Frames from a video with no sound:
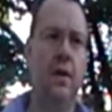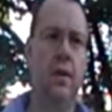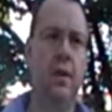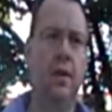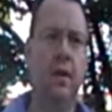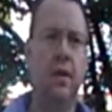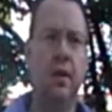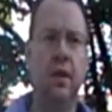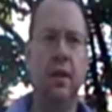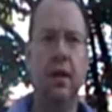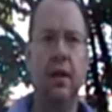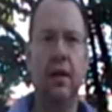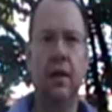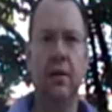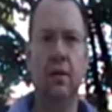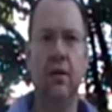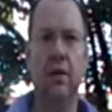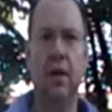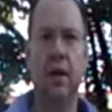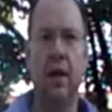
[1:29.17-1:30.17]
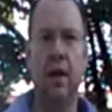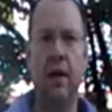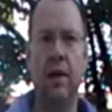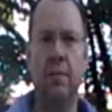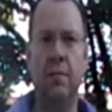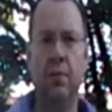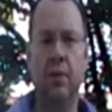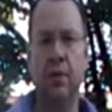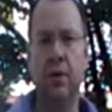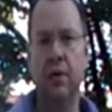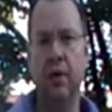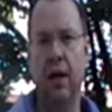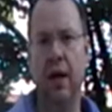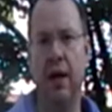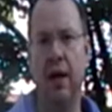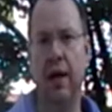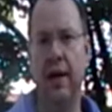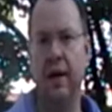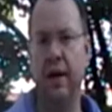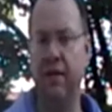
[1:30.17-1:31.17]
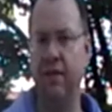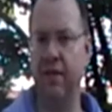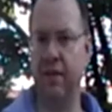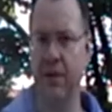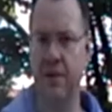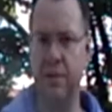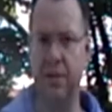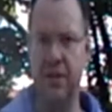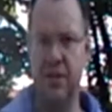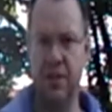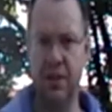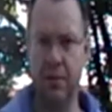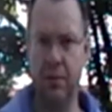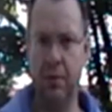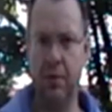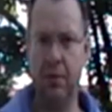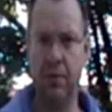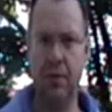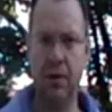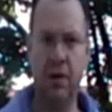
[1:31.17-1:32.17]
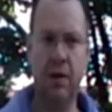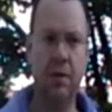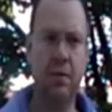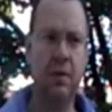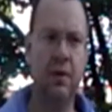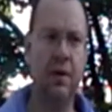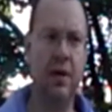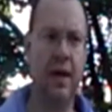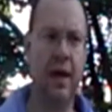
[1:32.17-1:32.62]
and then I put on a very simple rub.